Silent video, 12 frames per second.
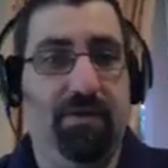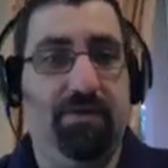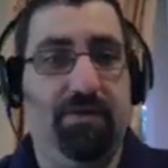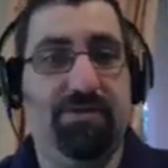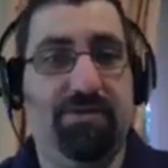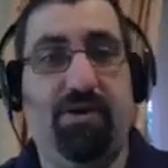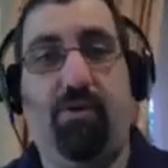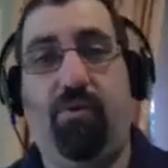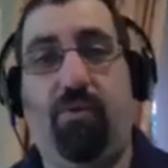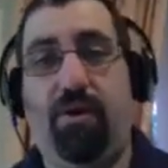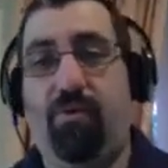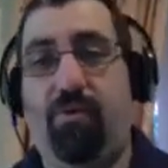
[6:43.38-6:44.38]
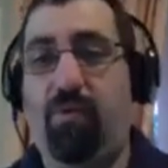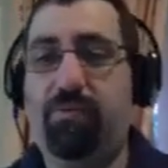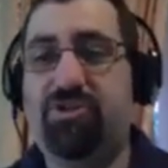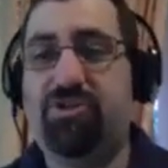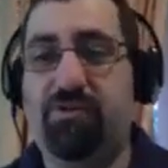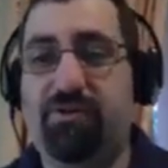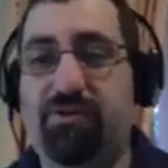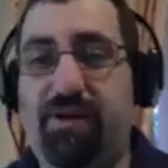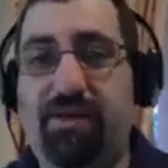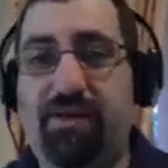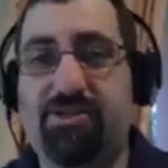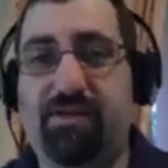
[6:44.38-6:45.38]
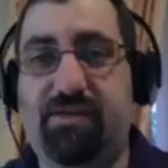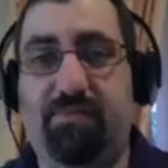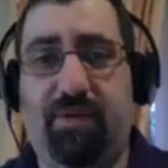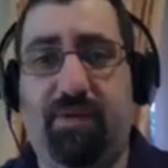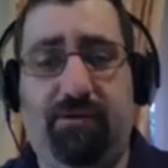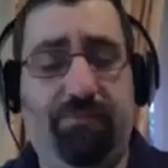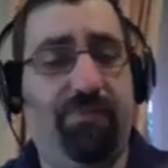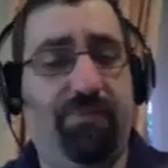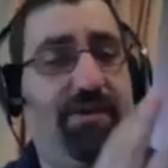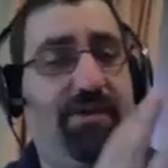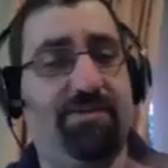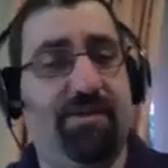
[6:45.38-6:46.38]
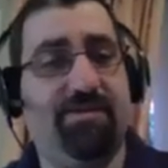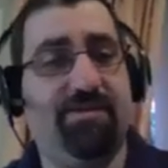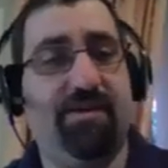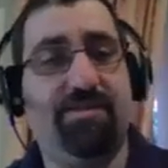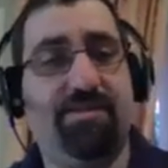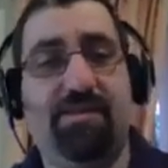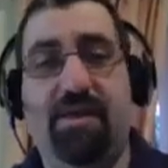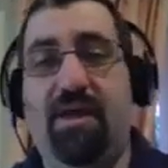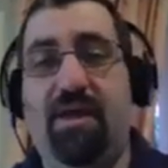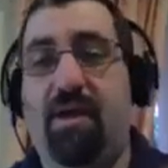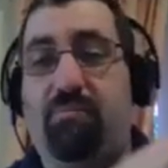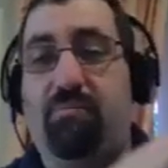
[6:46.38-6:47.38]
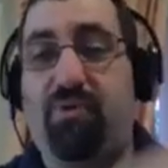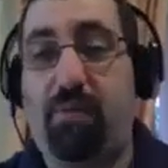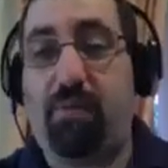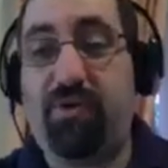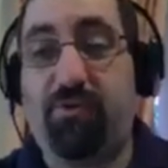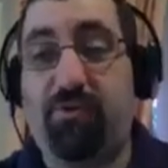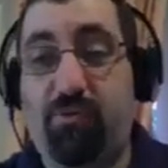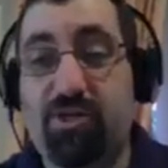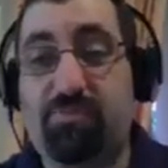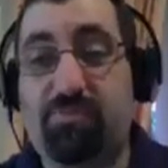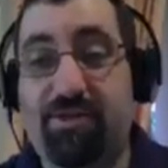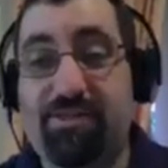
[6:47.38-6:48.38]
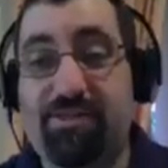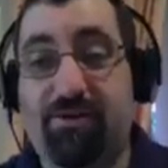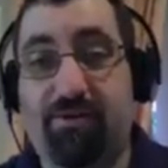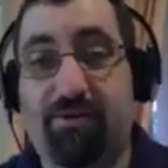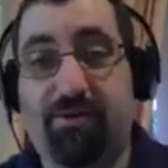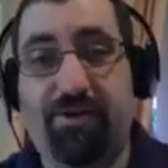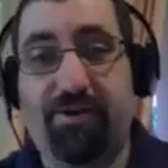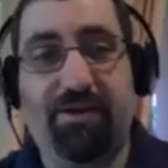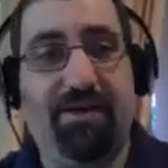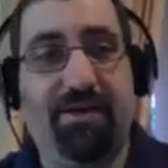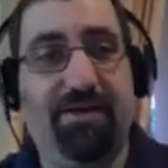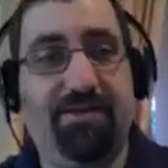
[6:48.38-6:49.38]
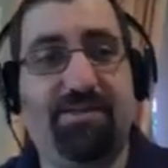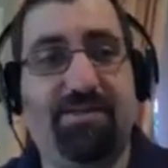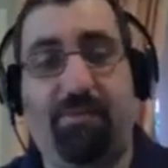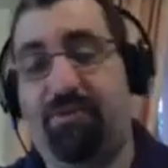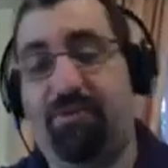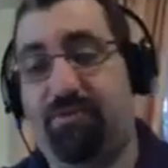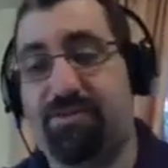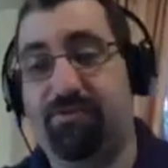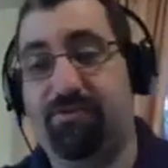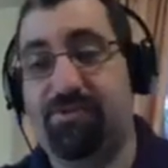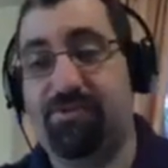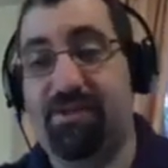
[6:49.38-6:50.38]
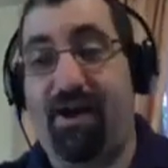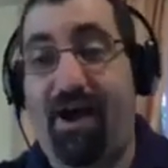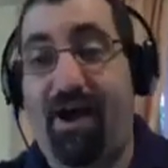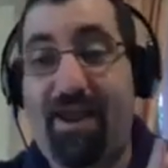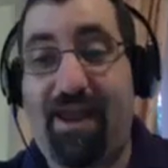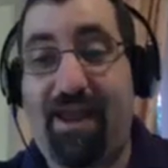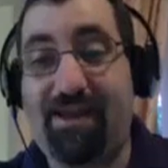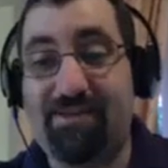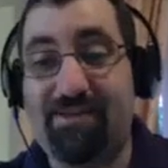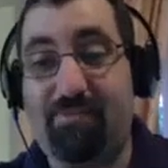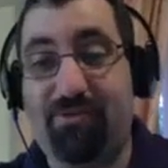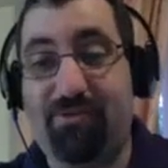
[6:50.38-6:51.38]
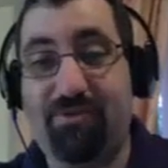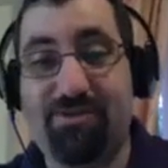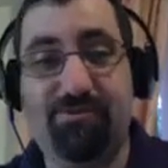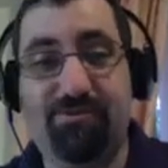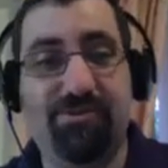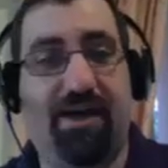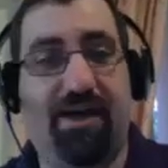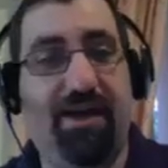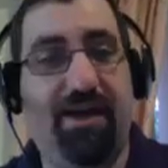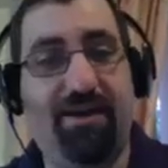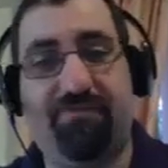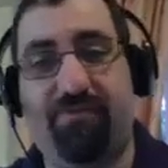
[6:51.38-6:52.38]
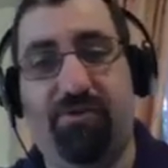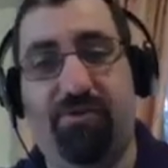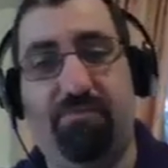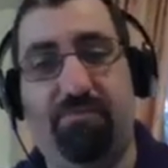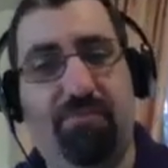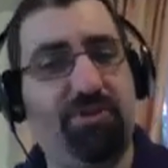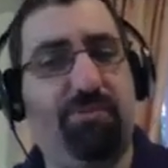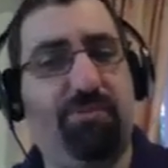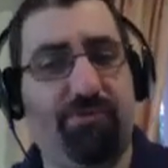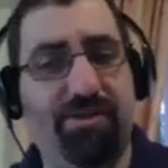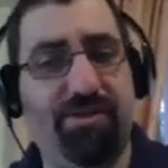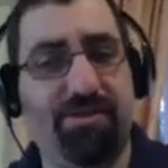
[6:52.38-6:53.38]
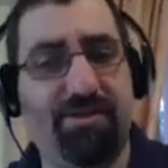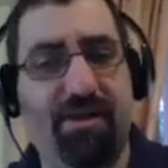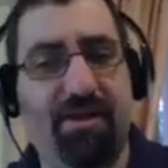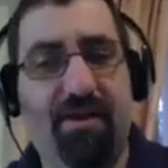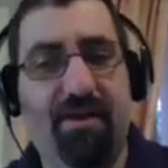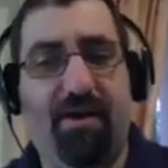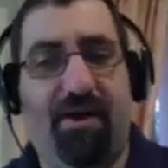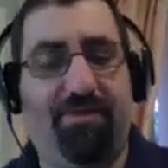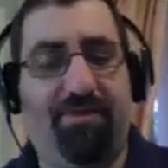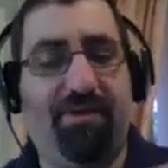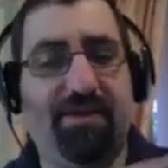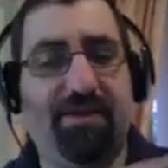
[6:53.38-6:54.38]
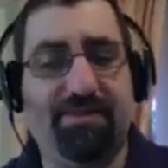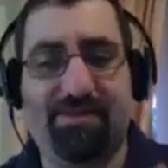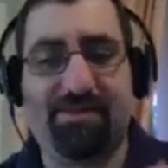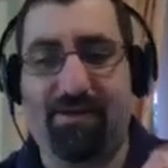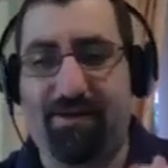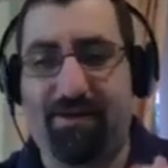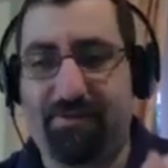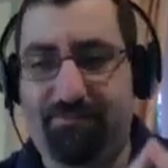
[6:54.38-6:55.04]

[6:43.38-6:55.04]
So, where would you learn HTML and CSS? Probably the worst place to go to learn it is W3 schools. I hate W3 schools. I hate it for multiple reasons. I think it's, I